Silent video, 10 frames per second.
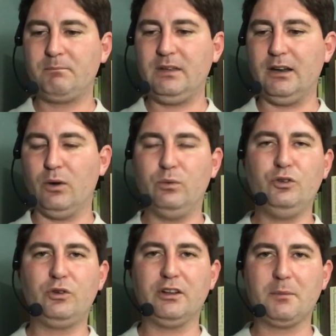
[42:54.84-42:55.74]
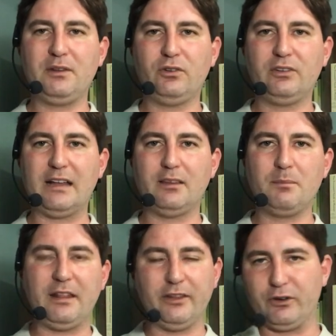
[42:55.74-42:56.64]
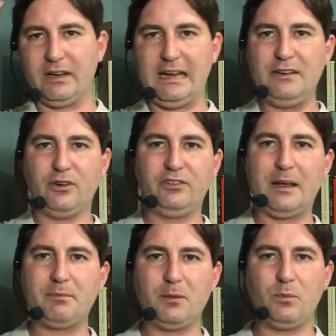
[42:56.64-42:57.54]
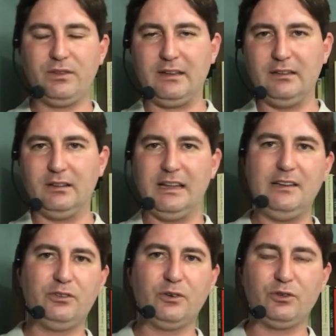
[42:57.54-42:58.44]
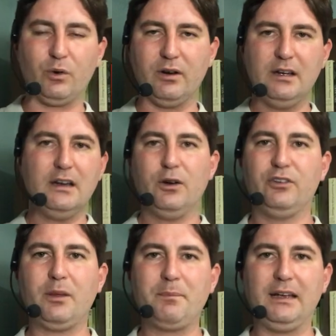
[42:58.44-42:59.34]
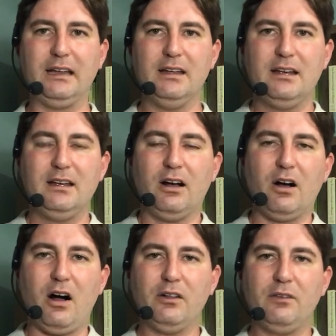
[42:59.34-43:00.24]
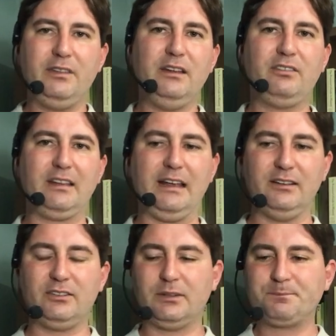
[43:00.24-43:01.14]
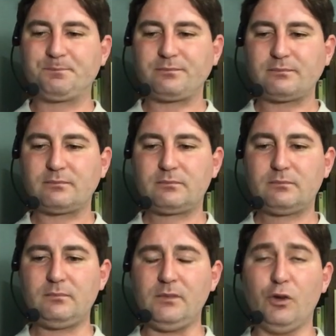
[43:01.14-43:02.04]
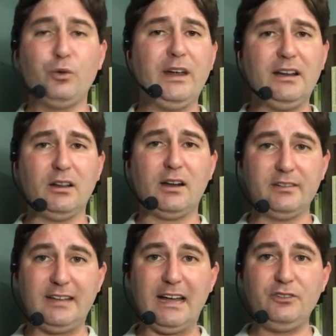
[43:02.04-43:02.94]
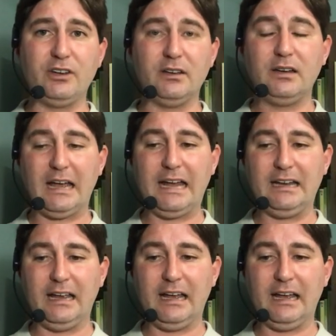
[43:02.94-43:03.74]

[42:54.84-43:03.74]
you know, nuclear missiles at them, then they're going to intercept them with these lasers or, or something. And all of these things create a lot of tension and,